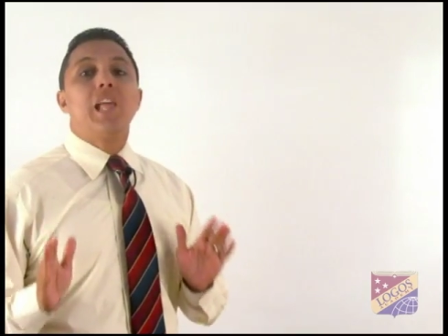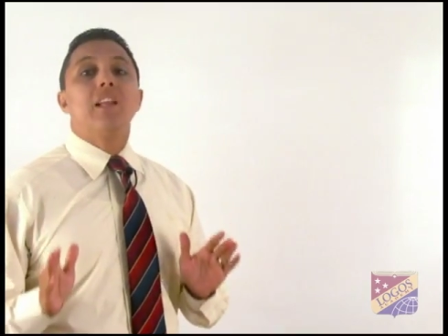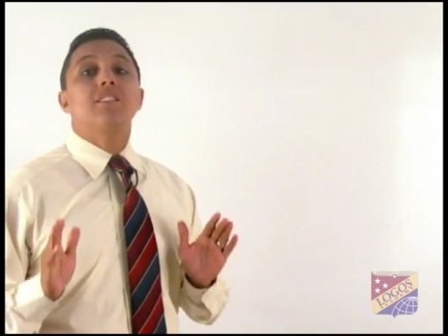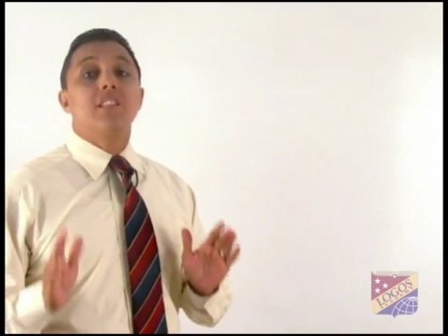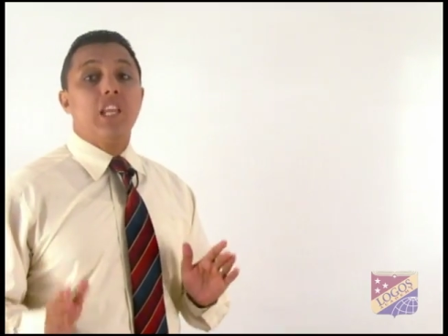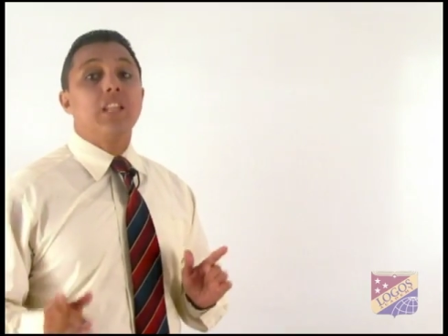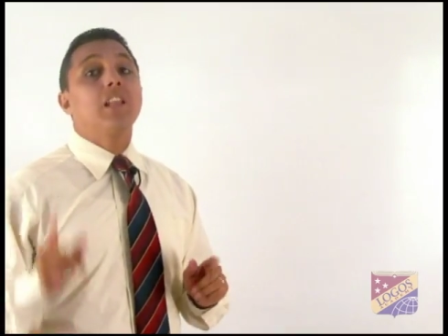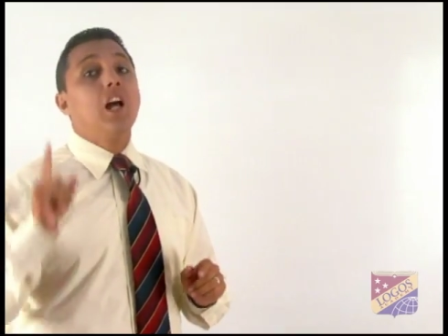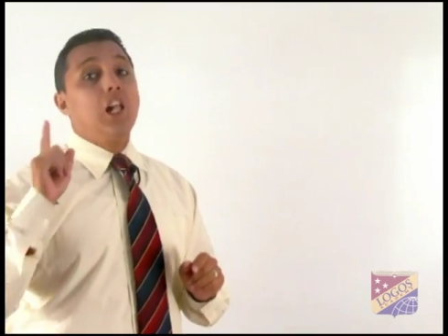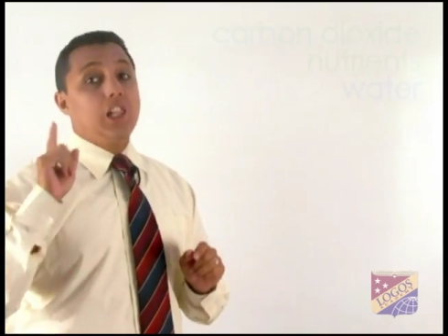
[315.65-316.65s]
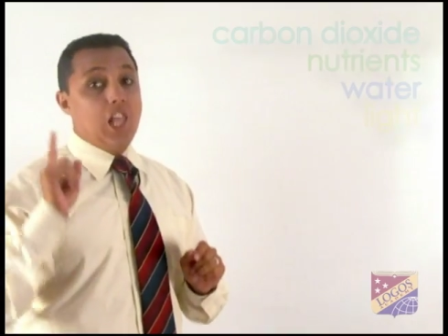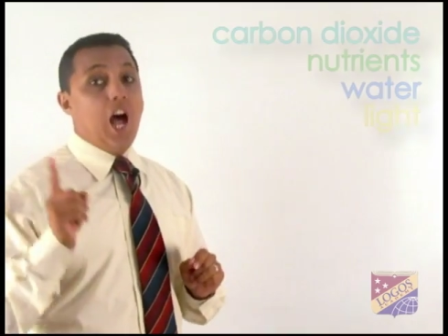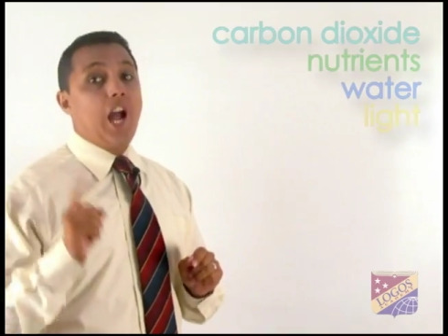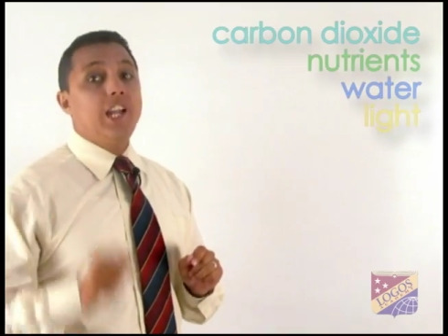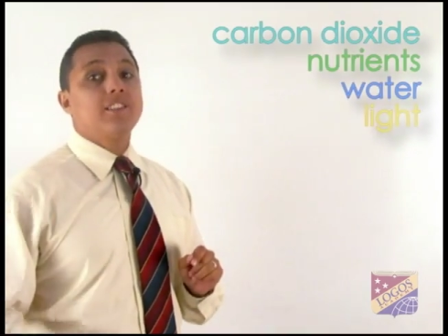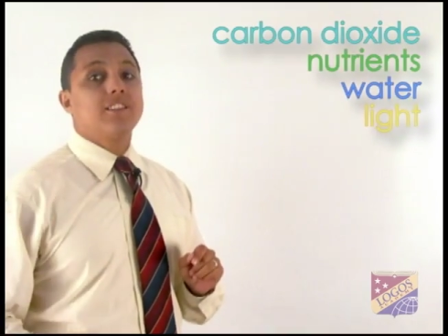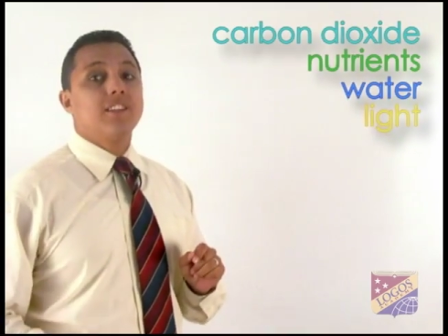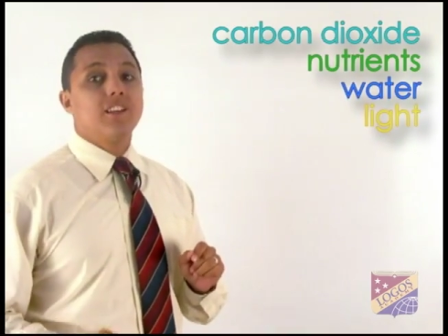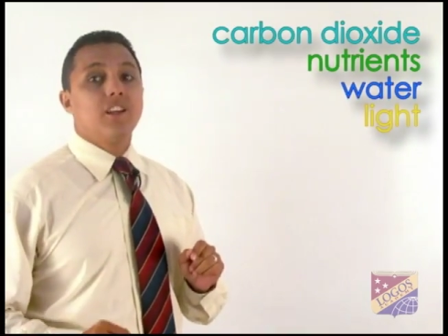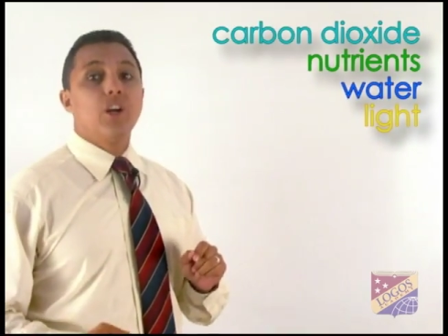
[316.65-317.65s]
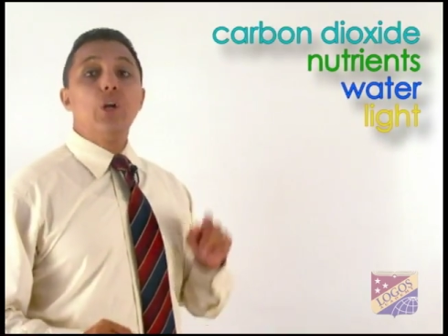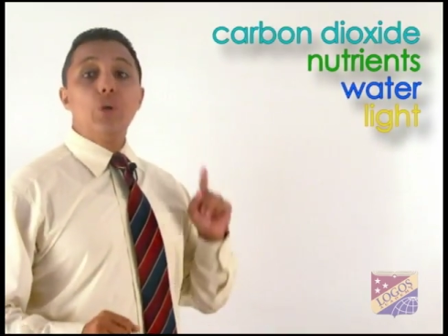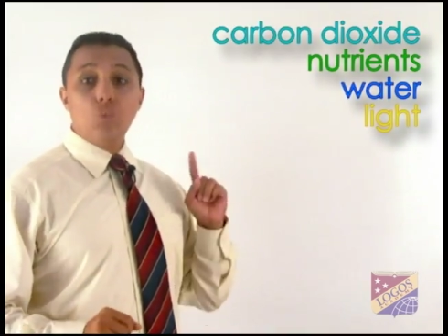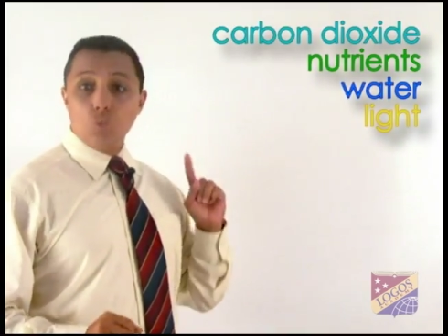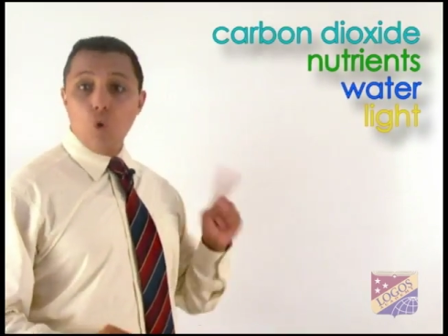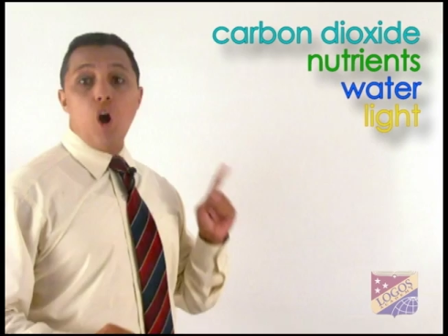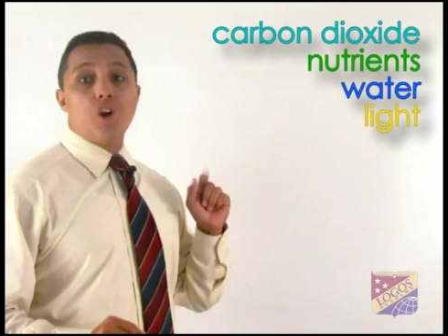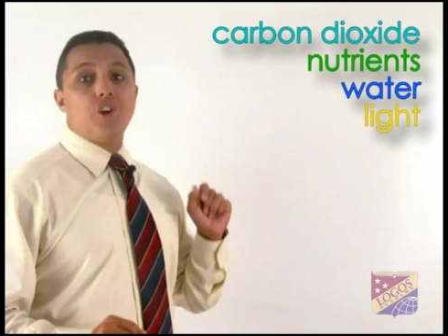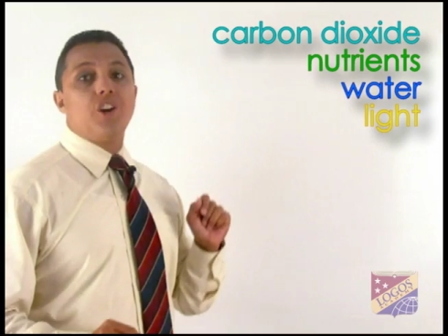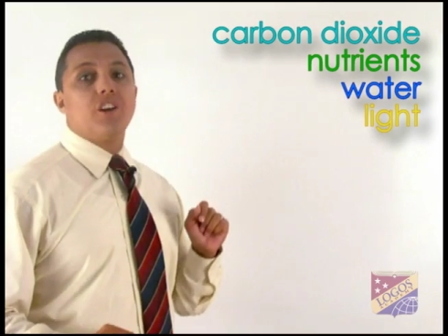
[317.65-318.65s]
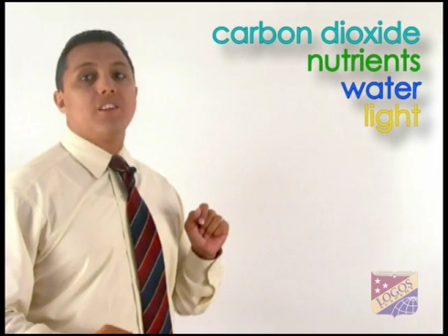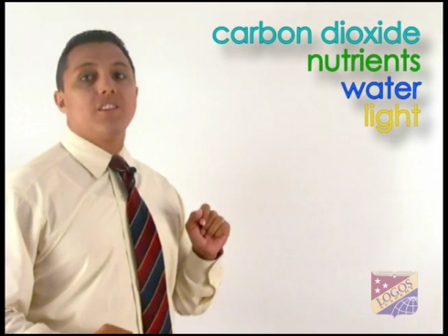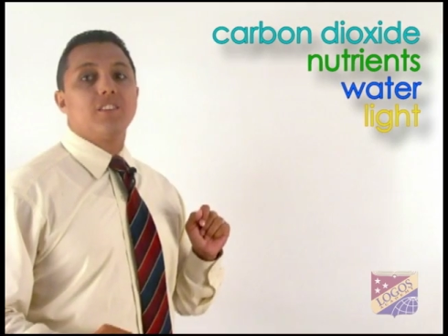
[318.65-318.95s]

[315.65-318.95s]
plants need light, water,